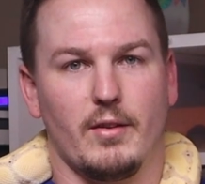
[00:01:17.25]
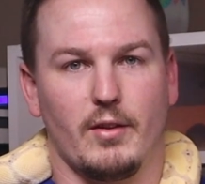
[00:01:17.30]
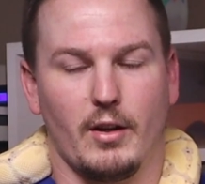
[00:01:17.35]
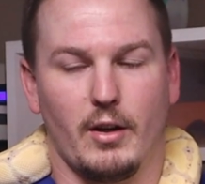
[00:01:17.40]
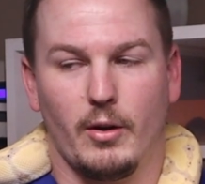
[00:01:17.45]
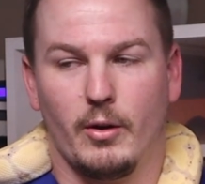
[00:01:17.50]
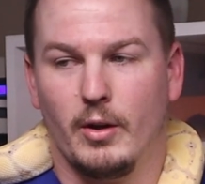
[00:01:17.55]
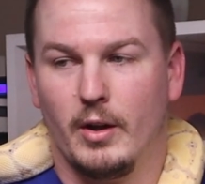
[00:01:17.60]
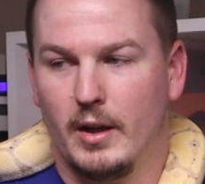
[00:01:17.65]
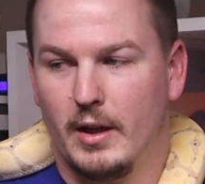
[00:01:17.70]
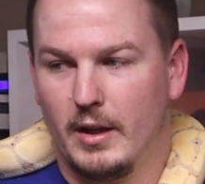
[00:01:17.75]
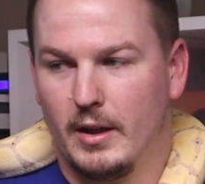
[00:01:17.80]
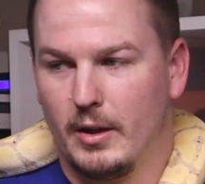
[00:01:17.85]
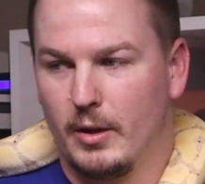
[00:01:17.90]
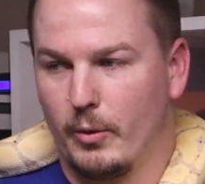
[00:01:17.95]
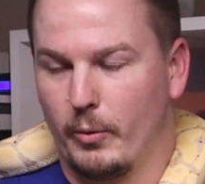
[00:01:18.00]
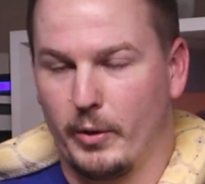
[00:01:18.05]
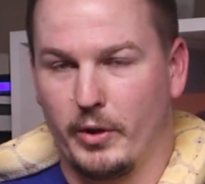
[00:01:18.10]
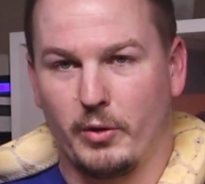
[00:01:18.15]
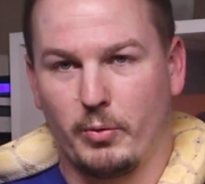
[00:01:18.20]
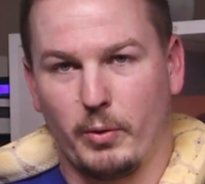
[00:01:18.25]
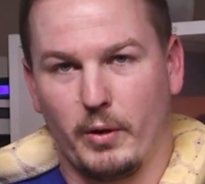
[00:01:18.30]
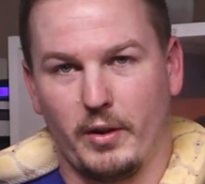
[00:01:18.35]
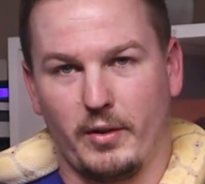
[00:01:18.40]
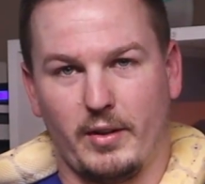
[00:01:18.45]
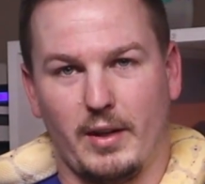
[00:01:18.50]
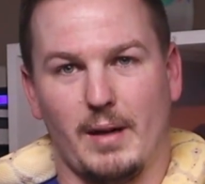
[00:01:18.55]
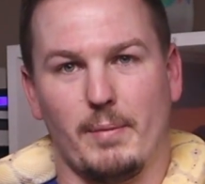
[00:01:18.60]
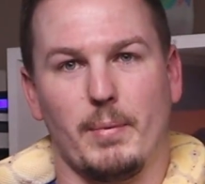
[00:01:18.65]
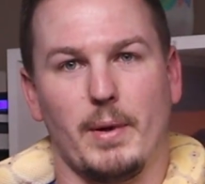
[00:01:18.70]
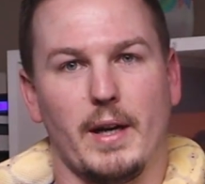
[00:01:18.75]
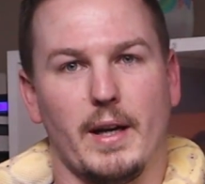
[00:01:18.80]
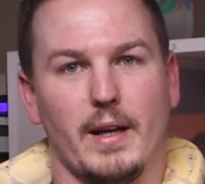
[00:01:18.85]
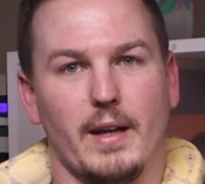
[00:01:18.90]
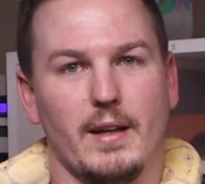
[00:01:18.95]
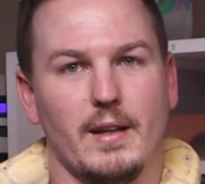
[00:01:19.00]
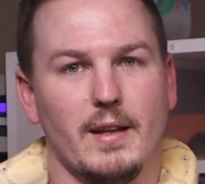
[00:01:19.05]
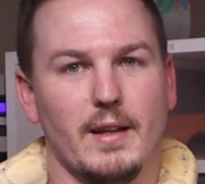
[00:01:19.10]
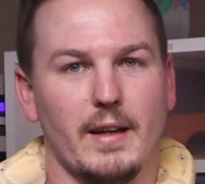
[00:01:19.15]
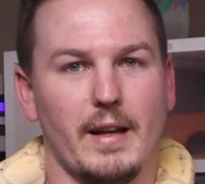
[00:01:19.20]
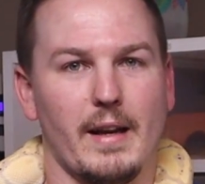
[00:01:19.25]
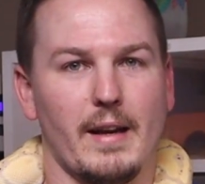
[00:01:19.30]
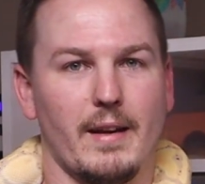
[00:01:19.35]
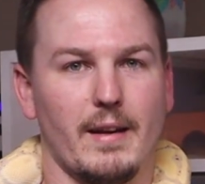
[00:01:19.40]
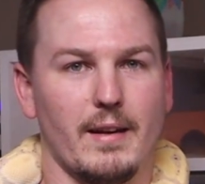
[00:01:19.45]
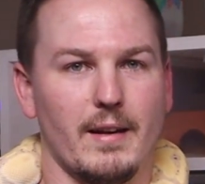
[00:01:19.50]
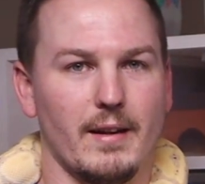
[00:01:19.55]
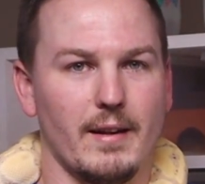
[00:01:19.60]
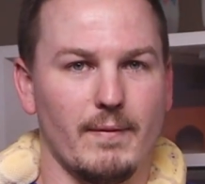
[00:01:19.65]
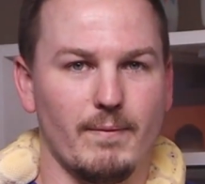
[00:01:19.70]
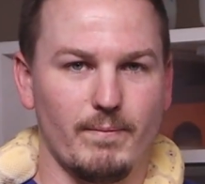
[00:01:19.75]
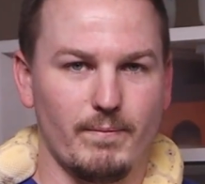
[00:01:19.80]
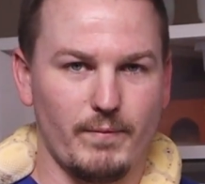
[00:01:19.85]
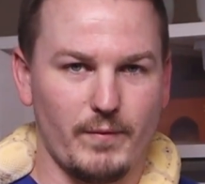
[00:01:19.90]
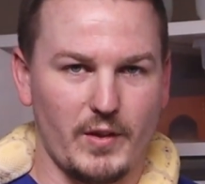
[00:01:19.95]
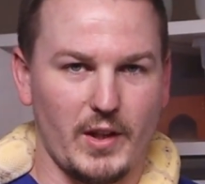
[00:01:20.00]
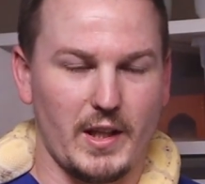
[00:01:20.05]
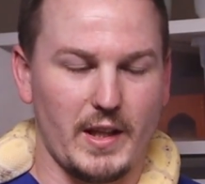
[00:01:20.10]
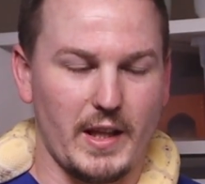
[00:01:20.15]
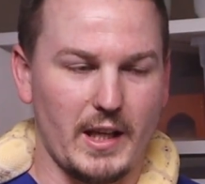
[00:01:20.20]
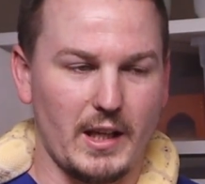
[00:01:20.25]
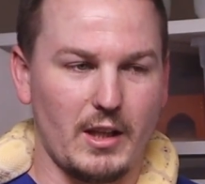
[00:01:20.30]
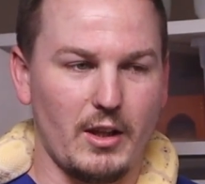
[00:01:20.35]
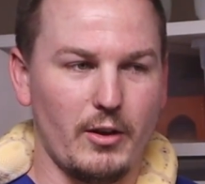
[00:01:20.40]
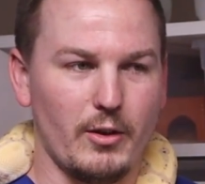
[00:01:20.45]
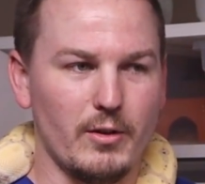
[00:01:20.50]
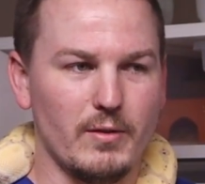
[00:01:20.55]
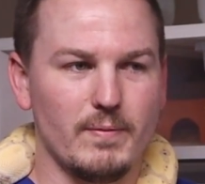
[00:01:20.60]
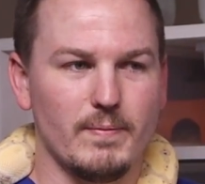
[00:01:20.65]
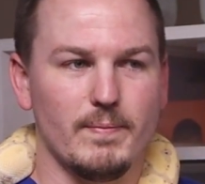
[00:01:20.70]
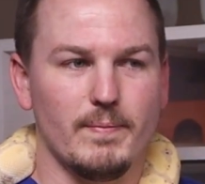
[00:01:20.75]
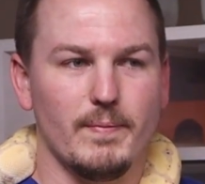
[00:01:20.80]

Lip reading: So we just want to stop by and say thank you,